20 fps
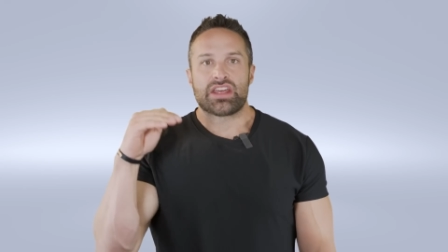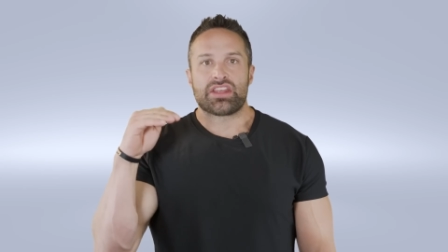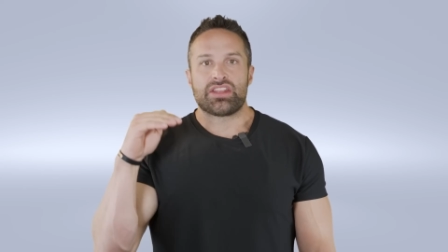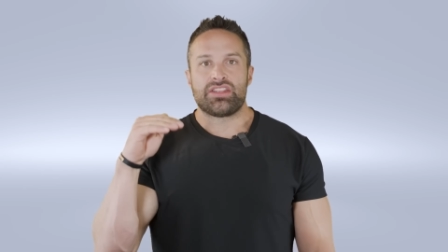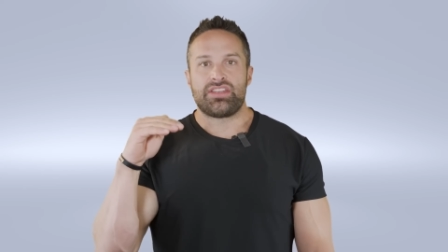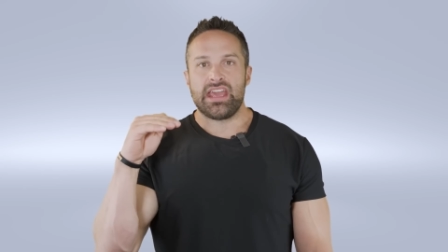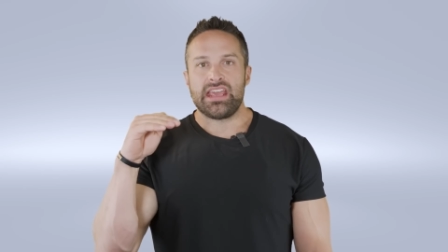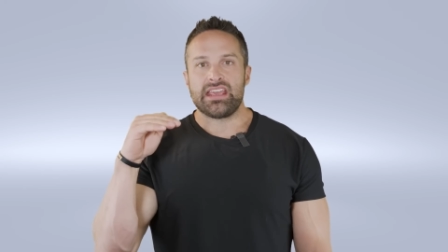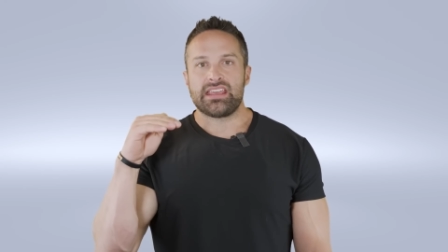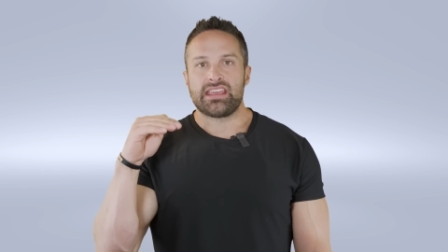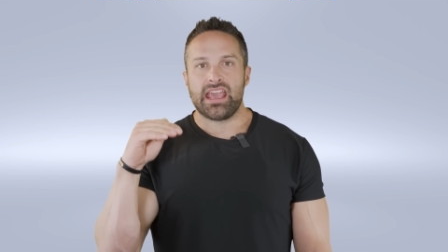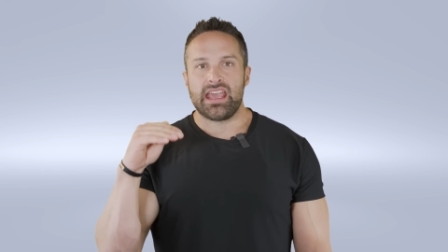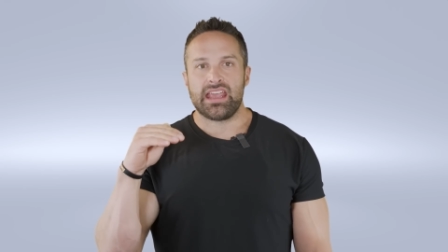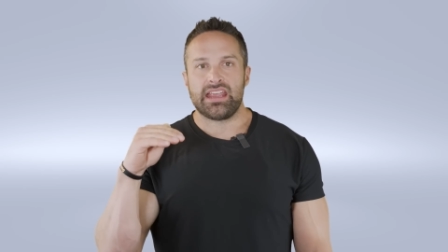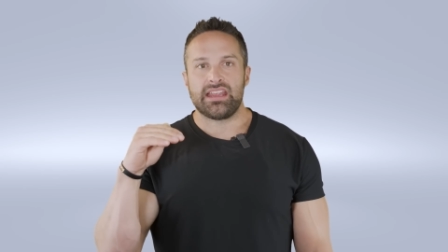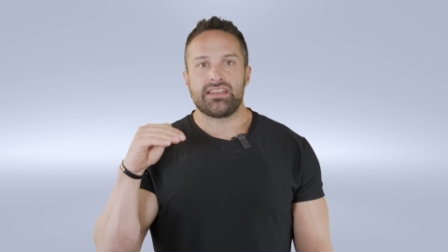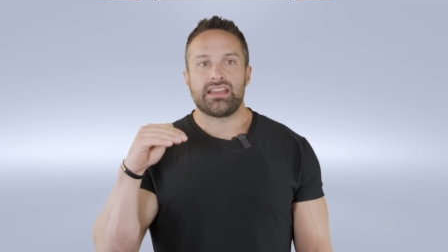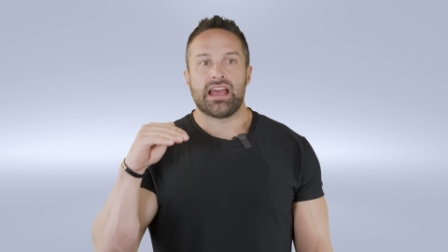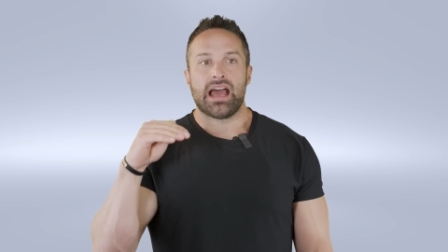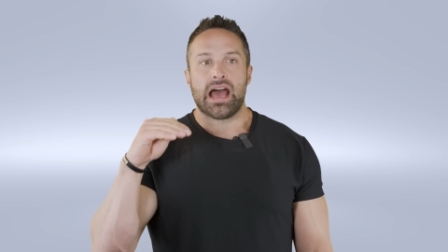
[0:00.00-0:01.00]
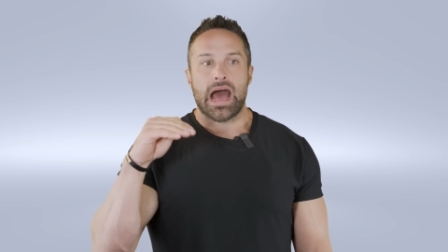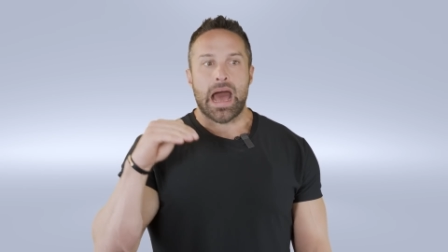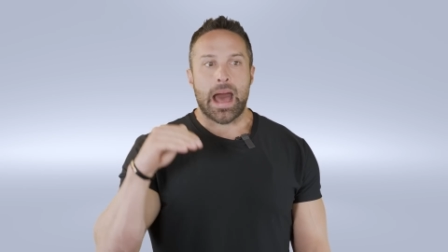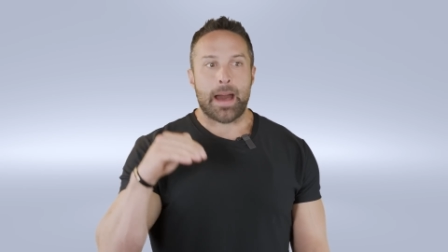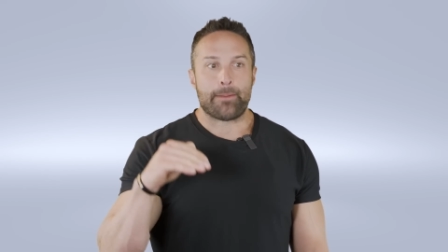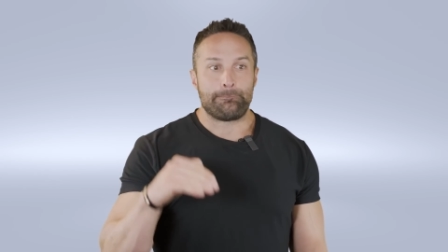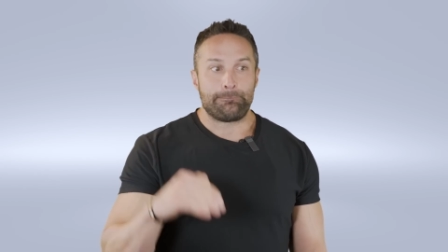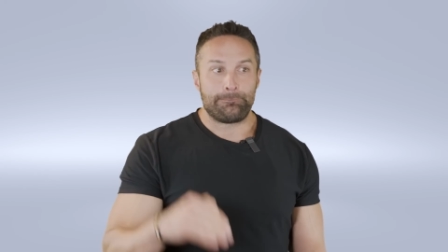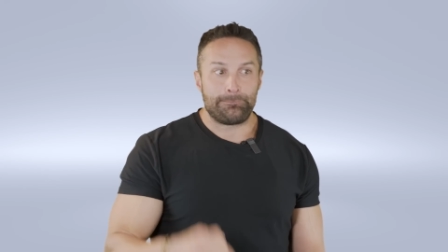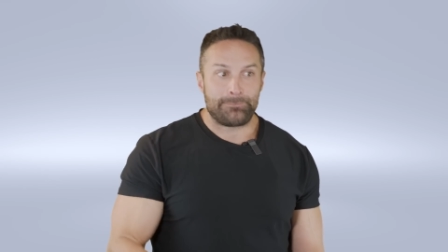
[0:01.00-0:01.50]
they gained
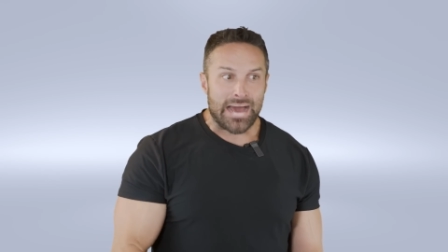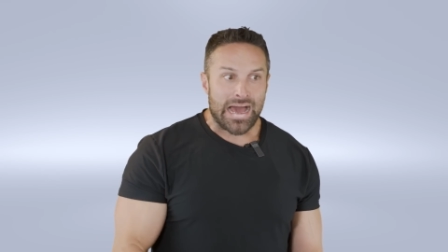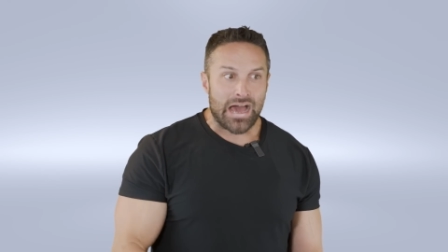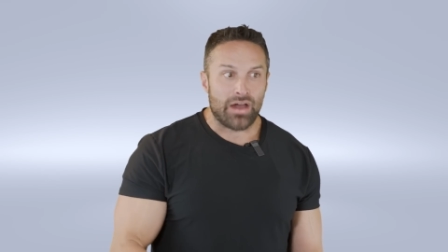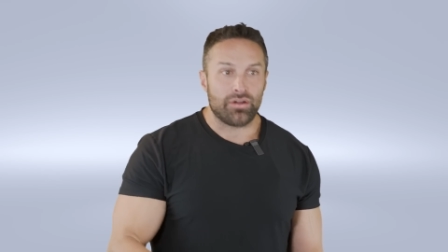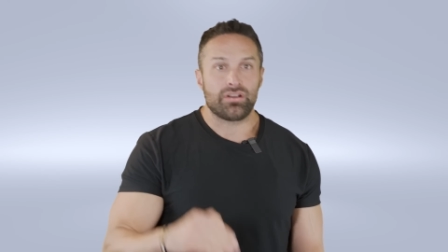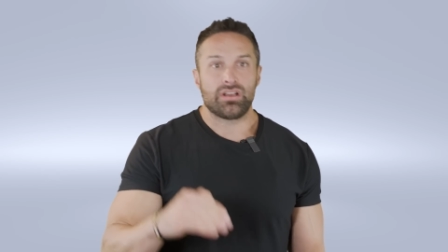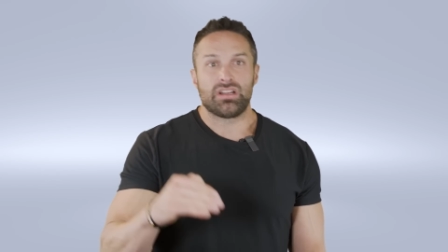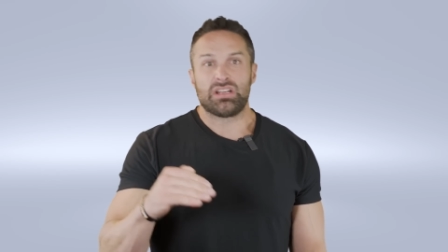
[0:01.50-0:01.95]
about